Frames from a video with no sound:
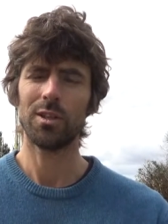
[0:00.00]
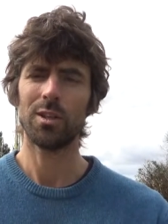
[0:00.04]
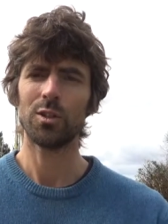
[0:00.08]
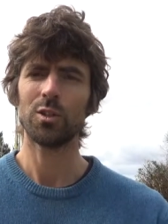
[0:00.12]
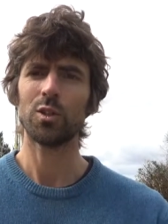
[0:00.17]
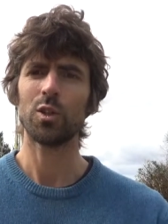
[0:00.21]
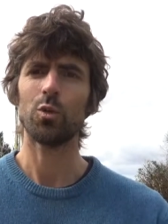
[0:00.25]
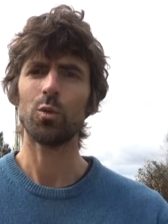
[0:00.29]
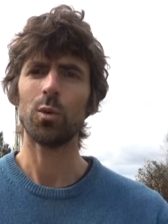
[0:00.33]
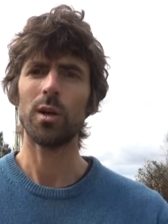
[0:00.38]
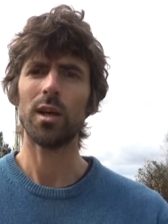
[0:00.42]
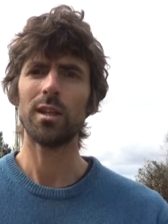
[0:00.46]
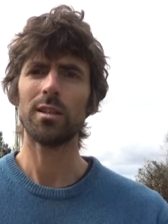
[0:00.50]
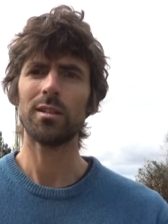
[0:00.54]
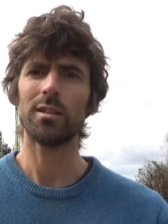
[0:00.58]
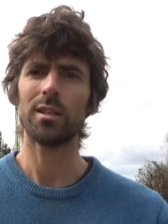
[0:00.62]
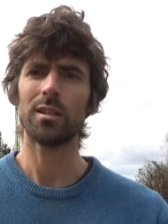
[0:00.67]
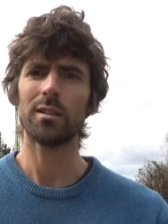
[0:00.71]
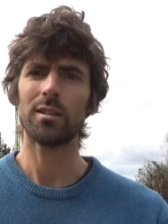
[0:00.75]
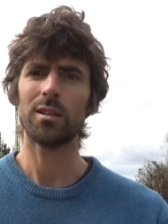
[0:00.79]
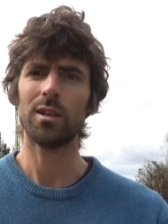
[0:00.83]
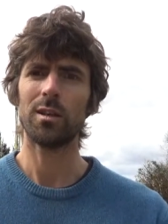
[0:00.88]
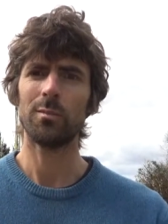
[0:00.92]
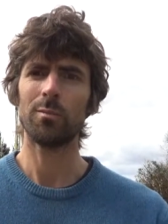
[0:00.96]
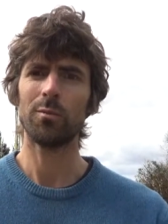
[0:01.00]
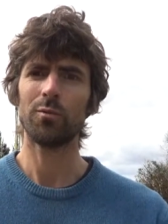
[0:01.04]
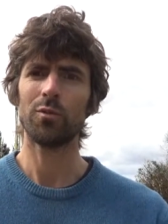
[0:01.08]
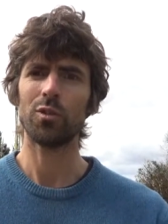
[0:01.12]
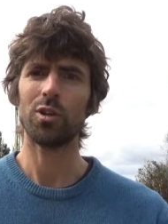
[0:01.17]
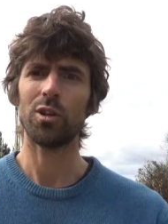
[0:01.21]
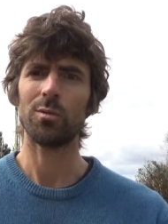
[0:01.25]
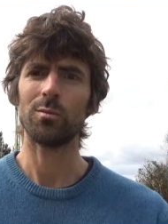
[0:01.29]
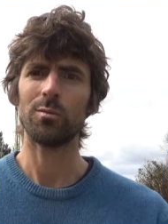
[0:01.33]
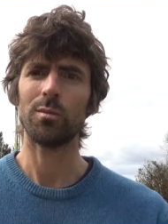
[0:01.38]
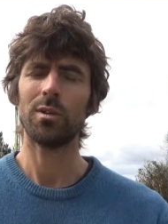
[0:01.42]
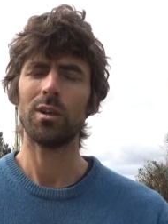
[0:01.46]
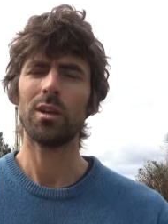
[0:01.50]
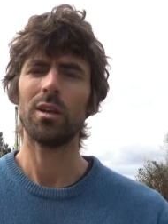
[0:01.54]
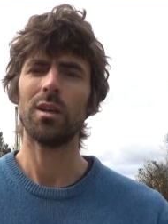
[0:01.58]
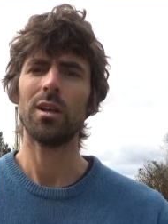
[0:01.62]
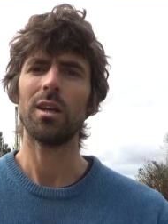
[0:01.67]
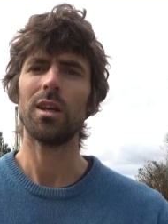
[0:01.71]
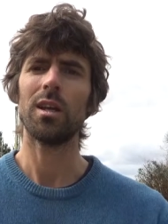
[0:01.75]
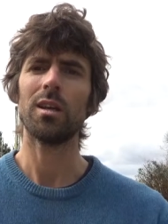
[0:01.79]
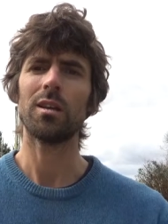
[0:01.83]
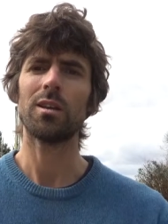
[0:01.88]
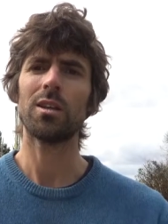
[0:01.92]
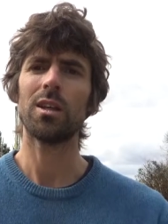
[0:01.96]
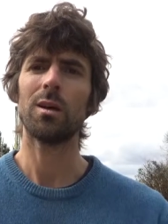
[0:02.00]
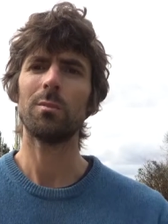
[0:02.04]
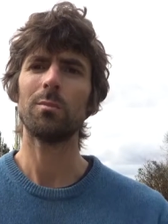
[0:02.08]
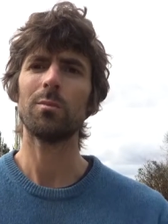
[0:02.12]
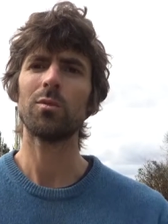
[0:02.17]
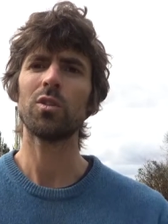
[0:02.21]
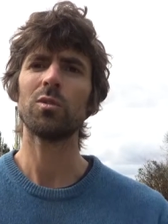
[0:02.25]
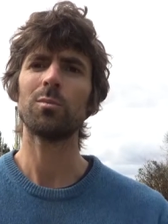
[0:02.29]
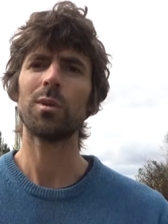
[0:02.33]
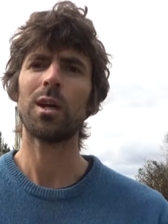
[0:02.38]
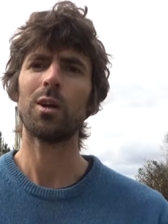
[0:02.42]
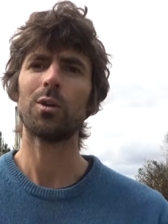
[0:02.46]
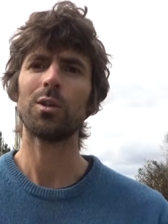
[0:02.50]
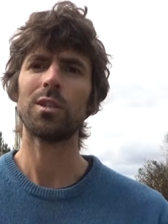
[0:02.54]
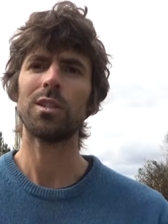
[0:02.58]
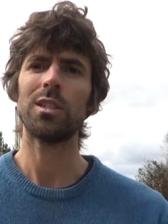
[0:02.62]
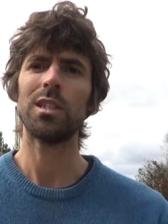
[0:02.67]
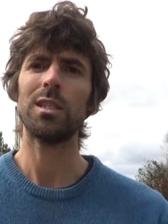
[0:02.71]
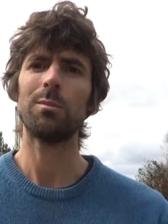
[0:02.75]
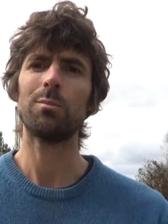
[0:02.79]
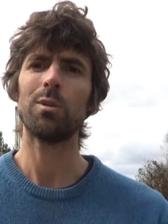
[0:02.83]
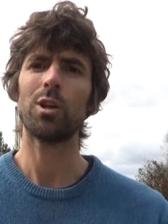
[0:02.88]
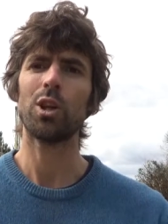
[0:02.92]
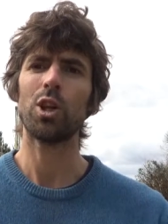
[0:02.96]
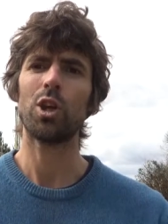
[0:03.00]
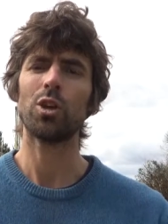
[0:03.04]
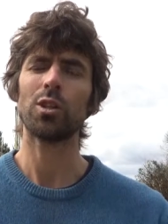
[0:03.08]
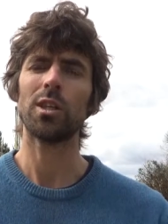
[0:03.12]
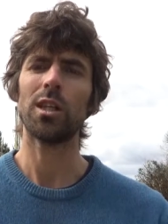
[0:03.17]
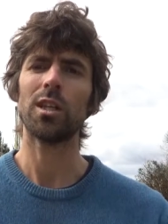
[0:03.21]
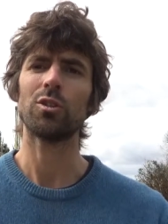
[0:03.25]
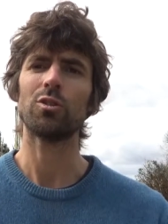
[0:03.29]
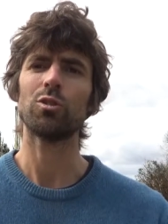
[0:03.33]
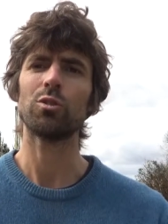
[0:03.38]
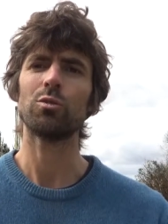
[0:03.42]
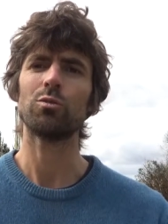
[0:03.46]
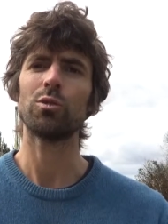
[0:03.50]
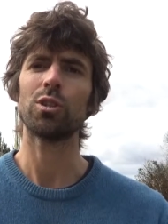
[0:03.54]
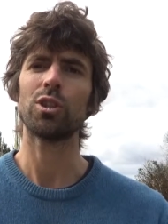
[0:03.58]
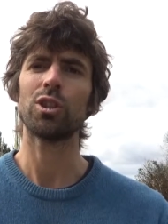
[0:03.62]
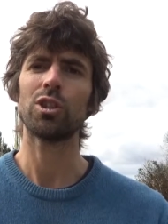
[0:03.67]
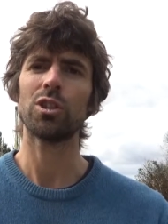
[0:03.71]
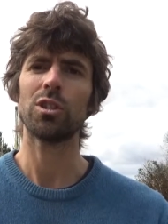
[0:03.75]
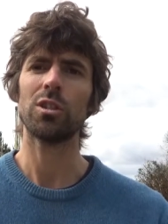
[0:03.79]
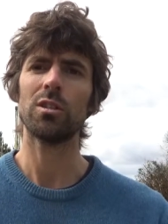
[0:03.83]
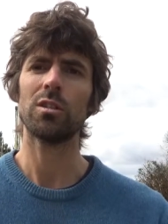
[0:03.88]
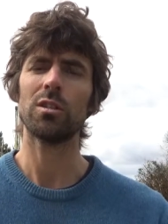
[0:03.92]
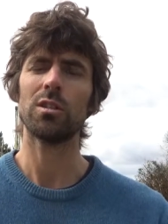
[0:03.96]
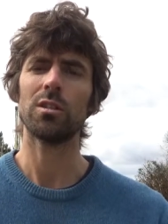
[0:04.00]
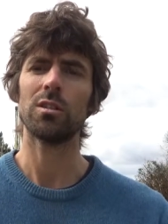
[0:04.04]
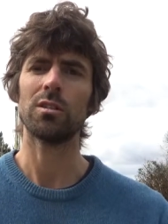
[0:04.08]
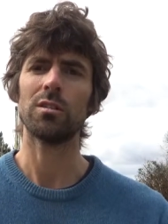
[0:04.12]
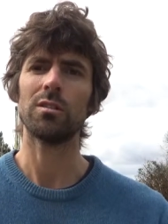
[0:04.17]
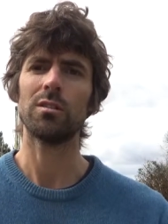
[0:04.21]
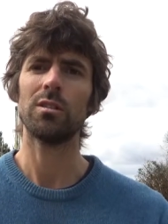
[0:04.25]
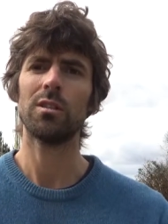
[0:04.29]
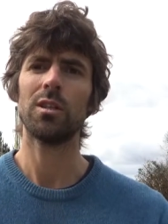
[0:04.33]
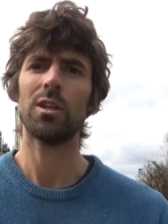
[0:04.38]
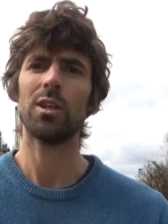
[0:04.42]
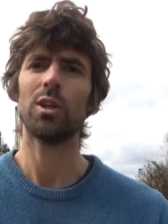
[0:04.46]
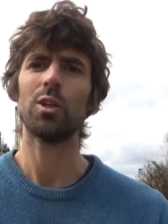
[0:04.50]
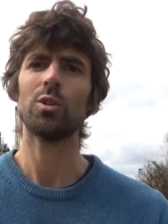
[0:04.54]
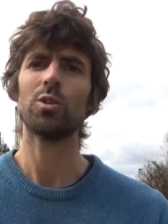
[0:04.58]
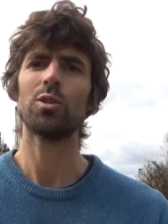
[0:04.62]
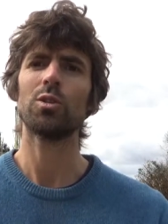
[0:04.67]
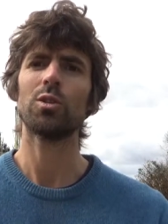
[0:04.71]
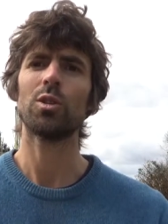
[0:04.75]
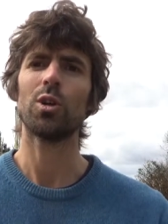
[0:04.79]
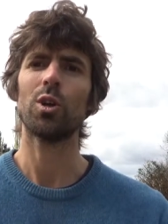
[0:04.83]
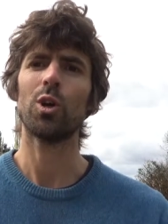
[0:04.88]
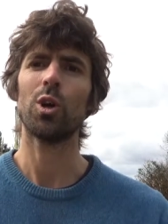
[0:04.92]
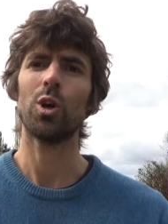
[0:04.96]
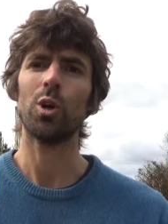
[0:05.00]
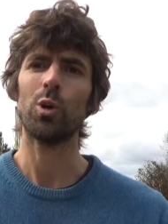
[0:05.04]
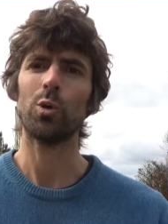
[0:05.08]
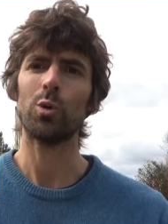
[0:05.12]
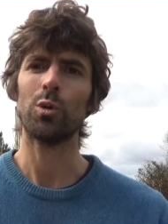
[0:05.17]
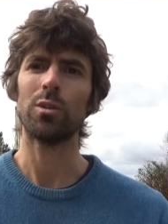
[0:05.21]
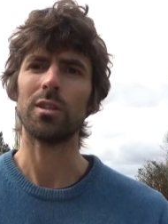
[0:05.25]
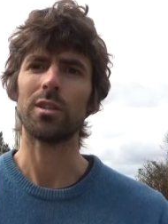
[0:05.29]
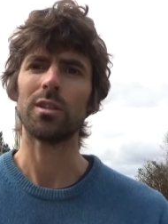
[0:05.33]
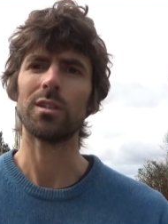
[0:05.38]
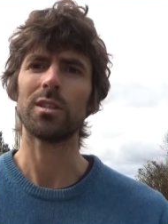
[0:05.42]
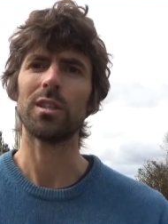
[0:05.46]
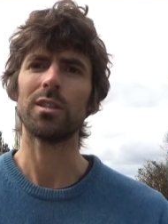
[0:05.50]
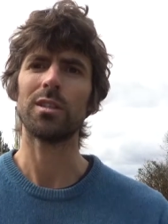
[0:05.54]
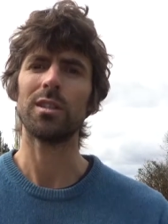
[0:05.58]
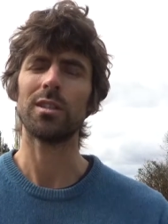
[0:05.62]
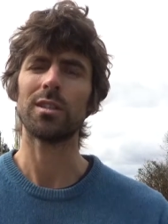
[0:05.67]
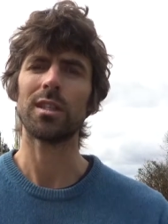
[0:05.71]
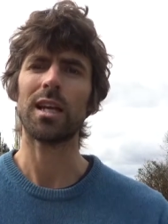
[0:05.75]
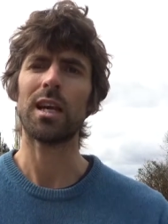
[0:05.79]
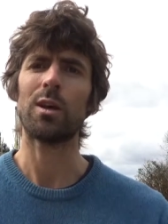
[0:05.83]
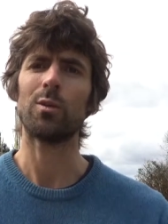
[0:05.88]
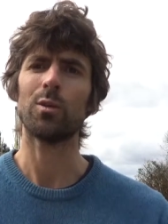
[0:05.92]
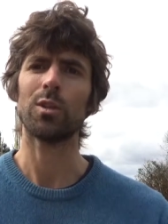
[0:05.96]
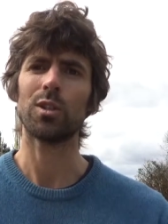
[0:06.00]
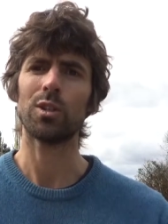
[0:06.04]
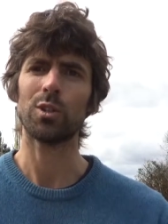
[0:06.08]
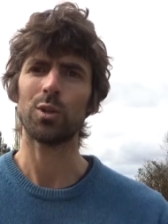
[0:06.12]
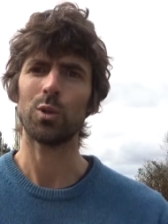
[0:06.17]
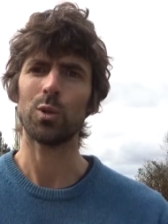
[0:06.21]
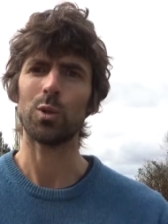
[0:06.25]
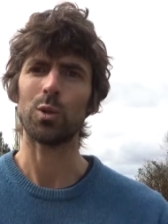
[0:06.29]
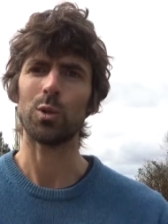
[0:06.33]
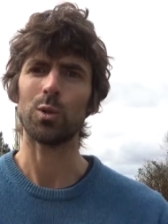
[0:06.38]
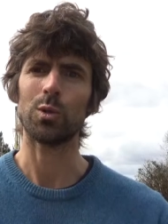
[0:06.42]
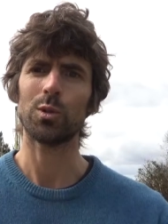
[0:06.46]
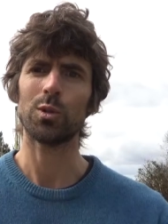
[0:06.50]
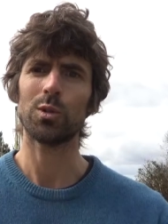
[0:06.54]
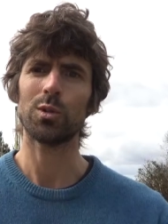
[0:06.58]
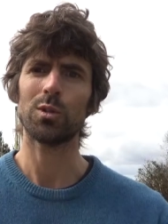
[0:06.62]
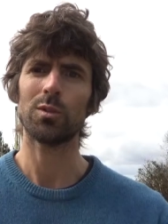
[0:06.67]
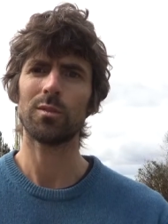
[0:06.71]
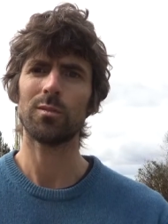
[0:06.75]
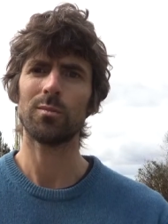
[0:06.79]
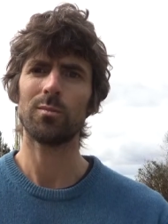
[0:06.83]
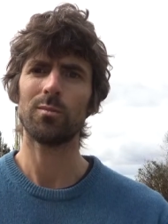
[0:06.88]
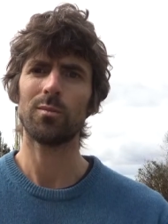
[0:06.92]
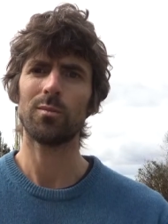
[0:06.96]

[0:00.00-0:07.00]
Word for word: So, where does it come from? It comes from our deep longing to return to the wholeness that is our source.